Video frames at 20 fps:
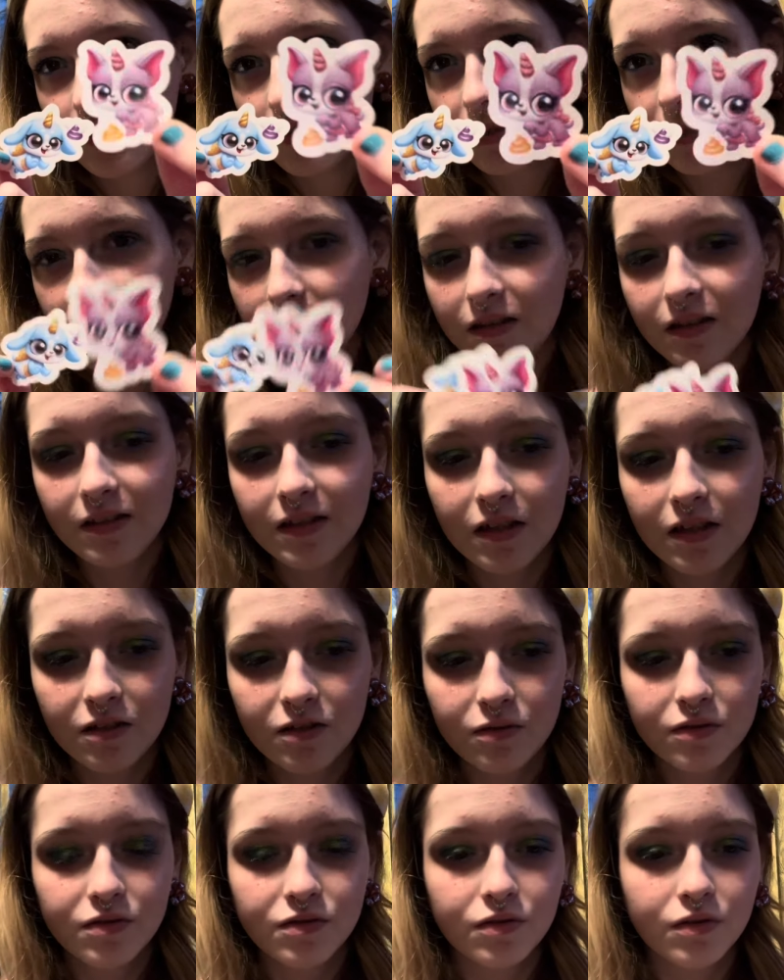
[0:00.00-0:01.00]
and I think that
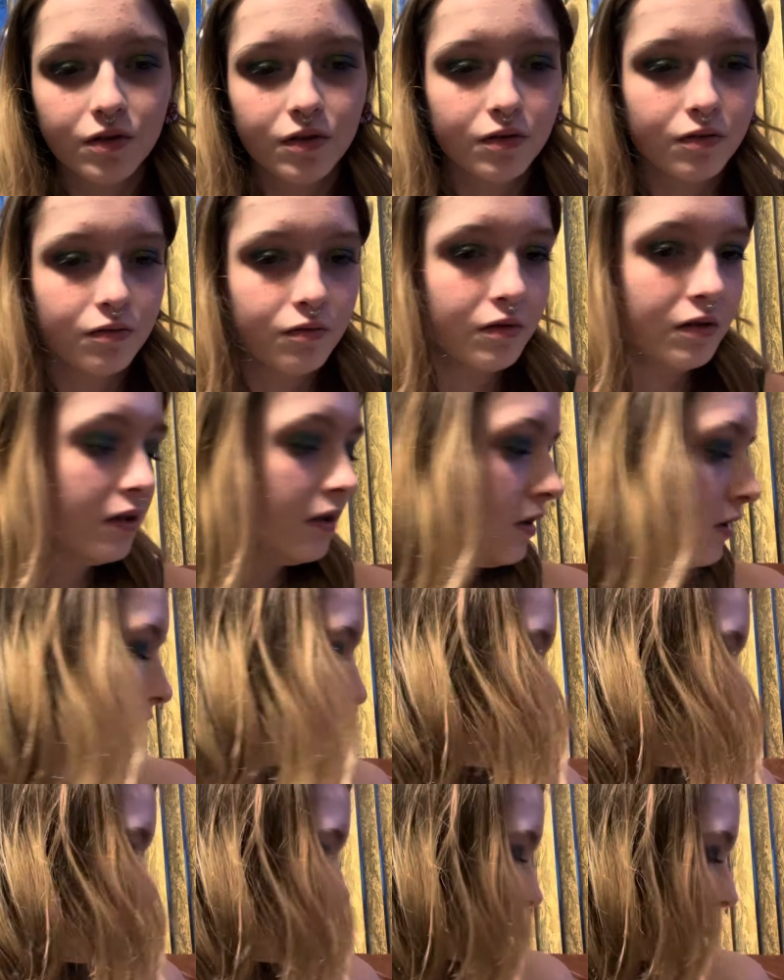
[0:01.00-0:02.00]
one's new.
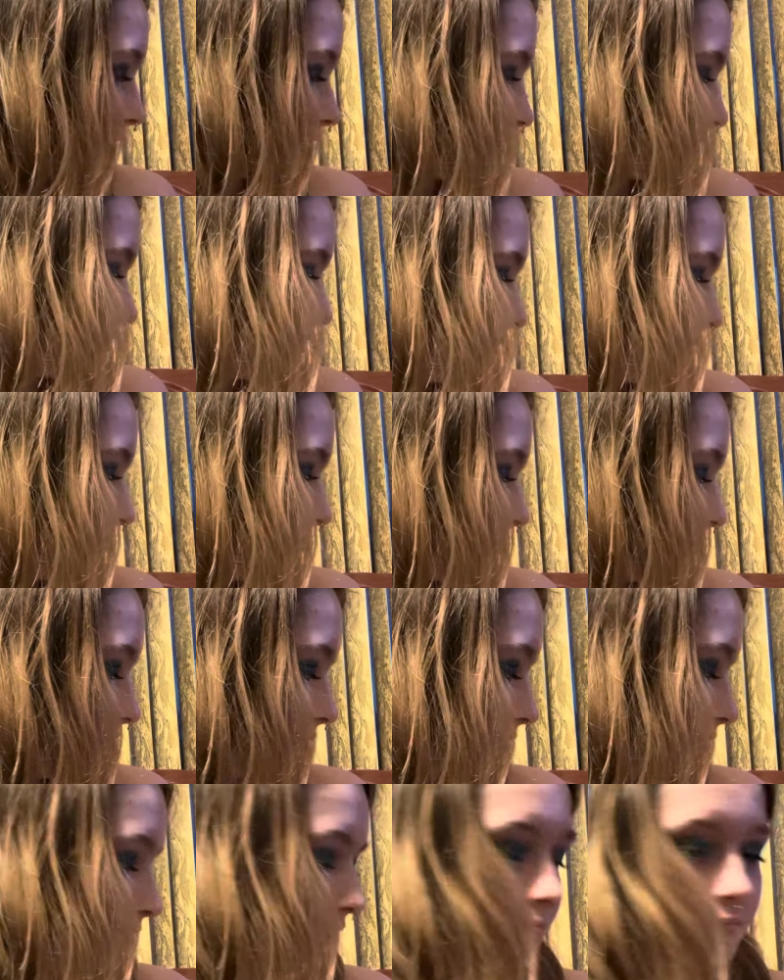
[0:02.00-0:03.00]
So,
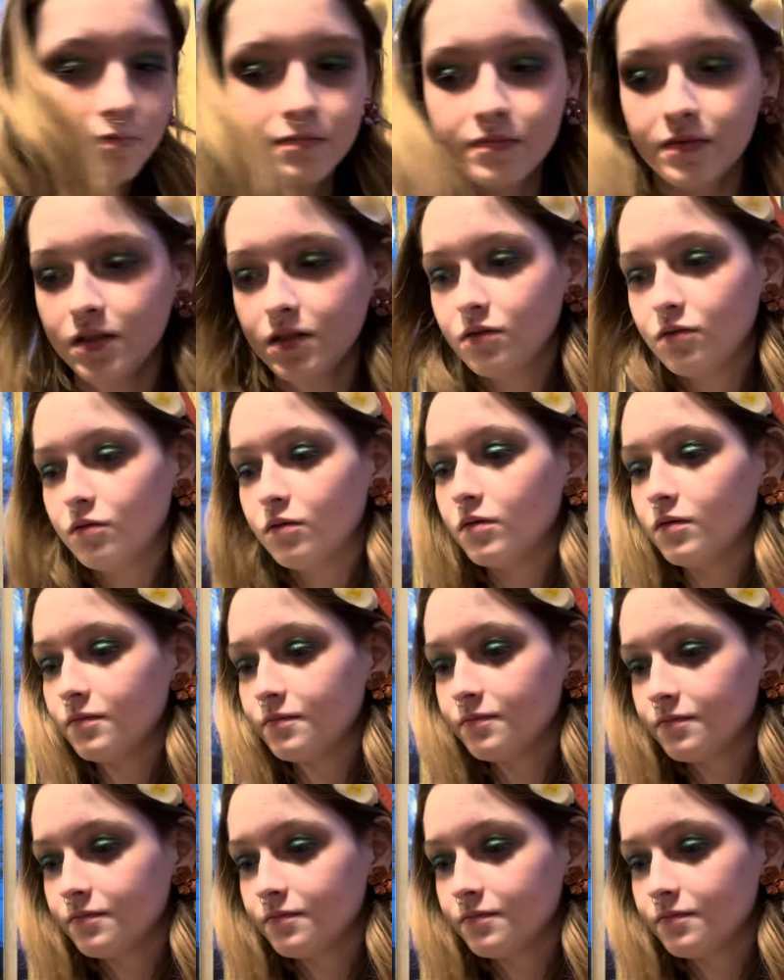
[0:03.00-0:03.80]
that's cool.